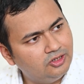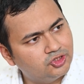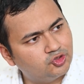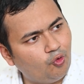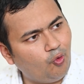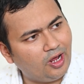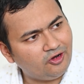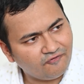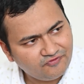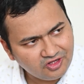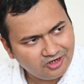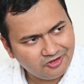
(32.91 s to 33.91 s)
So one
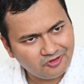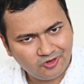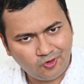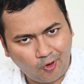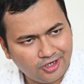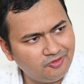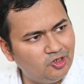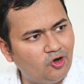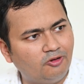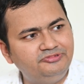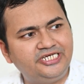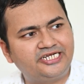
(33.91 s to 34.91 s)
of the
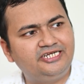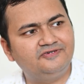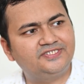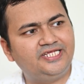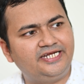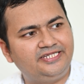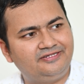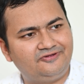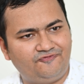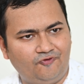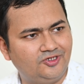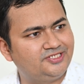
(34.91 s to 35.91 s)
laudable objectives that
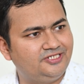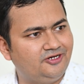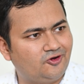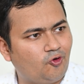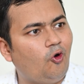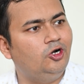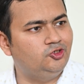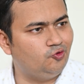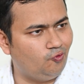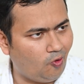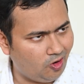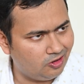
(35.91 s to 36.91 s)
was their call
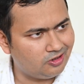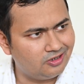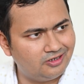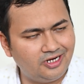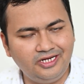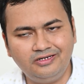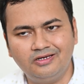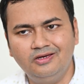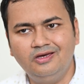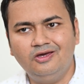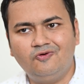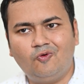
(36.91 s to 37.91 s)
to war, right,
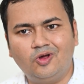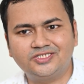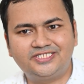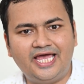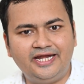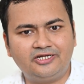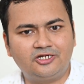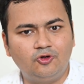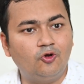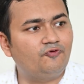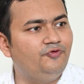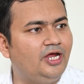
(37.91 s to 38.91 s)
was that,
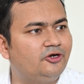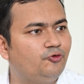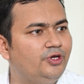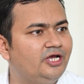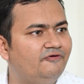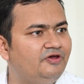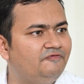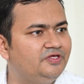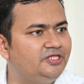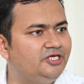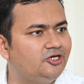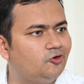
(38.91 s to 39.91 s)
look, we are doing away
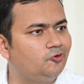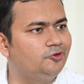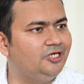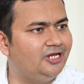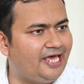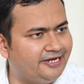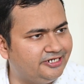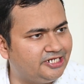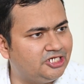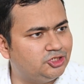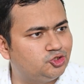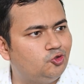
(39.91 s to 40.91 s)
with the colonial
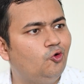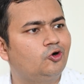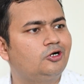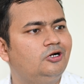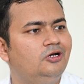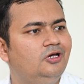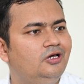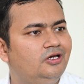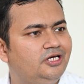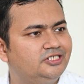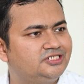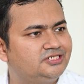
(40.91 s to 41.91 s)
heritage. Look,
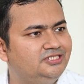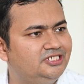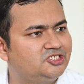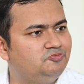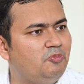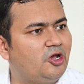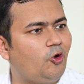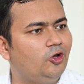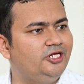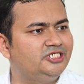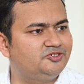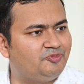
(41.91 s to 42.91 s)
it's this
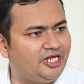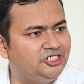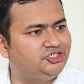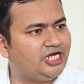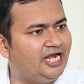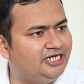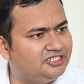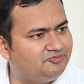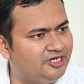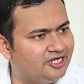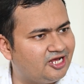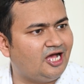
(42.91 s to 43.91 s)
Macaulay's brainchild is
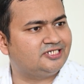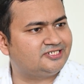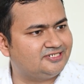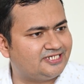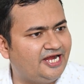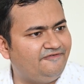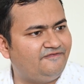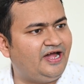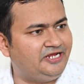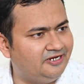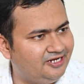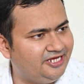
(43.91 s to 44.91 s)
being cast aside
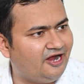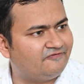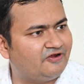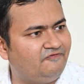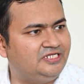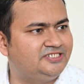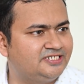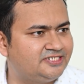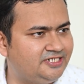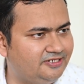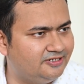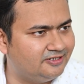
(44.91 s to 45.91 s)
finally after
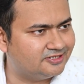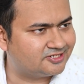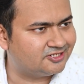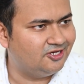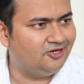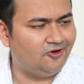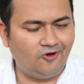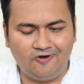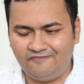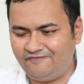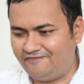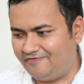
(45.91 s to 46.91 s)
160 years of